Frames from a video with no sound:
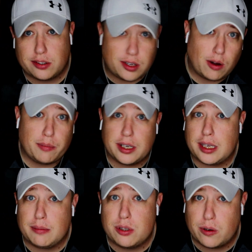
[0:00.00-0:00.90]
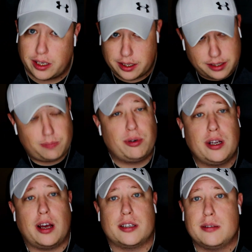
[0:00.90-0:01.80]
So I'm going to keep doing it. It's pretty
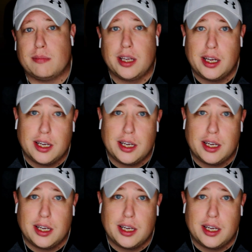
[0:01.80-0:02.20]
awesome.